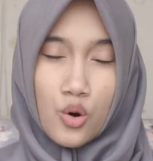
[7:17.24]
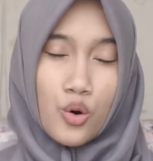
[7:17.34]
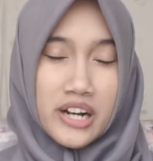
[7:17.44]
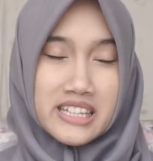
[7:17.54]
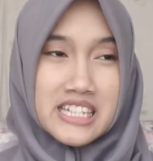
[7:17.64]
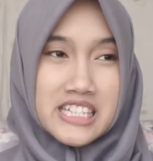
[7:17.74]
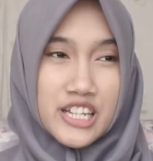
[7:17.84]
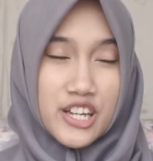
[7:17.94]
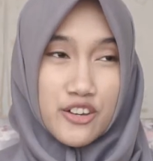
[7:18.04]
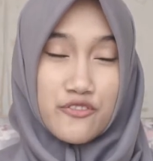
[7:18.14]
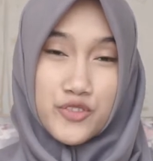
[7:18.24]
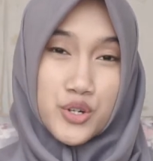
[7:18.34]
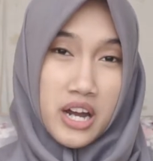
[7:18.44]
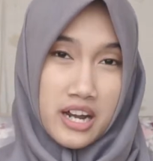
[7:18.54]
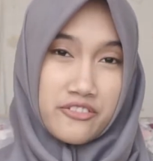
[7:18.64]
or at least if you
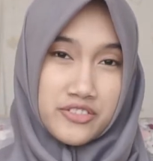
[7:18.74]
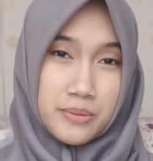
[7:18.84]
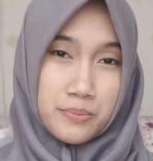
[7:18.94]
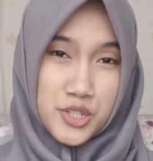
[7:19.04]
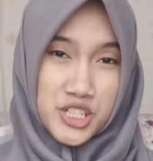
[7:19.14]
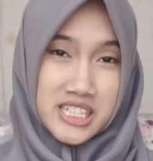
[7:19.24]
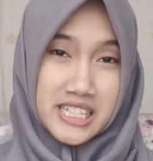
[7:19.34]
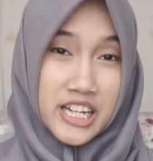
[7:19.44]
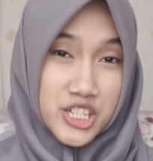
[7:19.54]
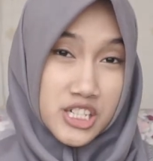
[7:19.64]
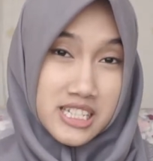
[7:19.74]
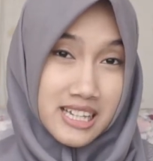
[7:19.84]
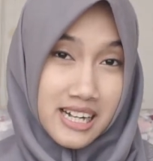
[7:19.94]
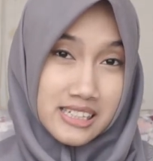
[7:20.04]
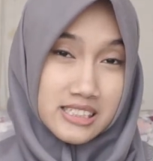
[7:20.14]
have the presentation
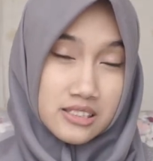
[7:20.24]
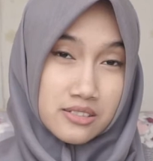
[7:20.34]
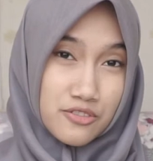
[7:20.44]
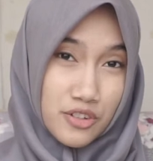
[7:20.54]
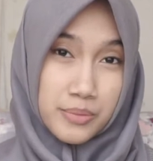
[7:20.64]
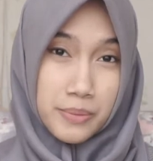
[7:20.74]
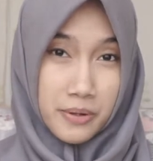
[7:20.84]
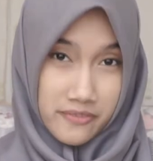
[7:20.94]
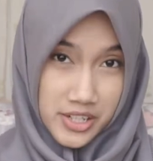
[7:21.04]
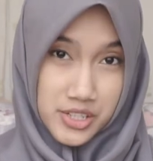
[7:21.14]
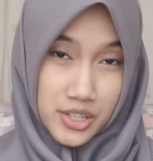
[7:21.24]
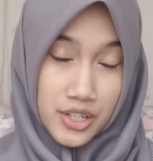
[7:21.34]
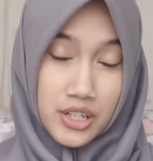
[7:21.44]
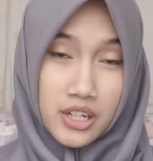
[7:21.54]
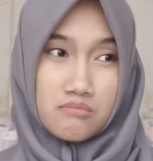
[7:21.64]
slides from the
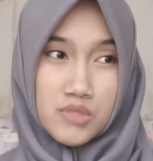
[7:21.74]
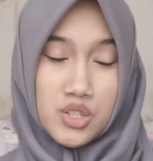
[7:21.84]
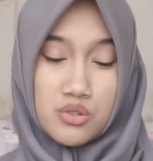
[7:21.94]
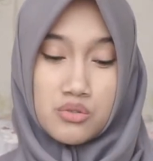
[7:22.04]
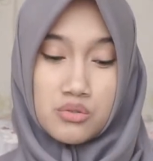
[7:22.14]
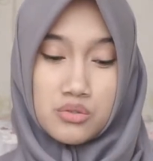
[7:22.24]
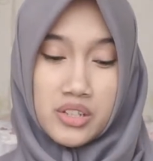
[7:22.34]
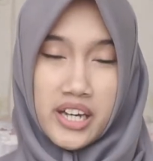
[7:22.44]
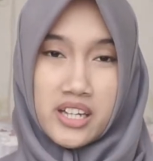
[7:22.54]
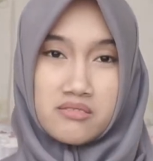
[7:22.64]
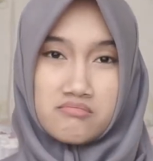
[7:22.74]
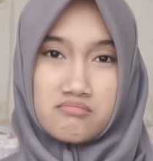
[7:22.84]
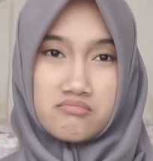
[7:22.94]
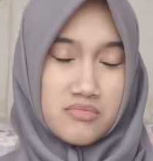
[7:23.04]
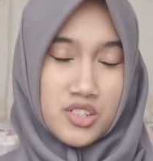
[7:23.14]
professor, you can
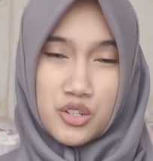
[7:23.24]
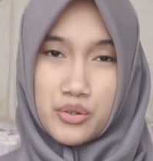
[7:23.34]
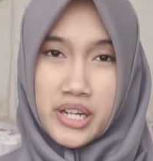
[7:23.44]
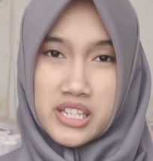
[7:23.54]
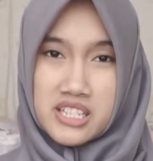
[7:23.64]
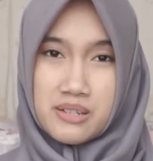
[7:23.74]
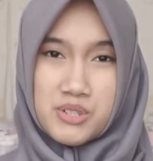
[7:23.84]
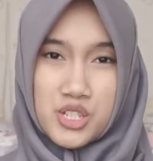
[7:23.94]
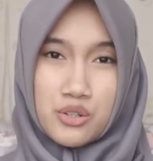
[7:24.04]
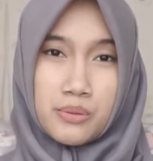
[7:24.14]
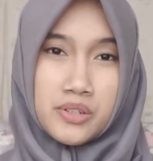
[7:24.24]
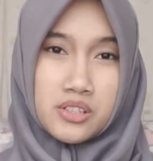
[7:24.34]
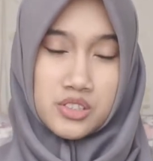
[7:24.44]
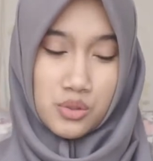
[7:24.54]
create some scribbles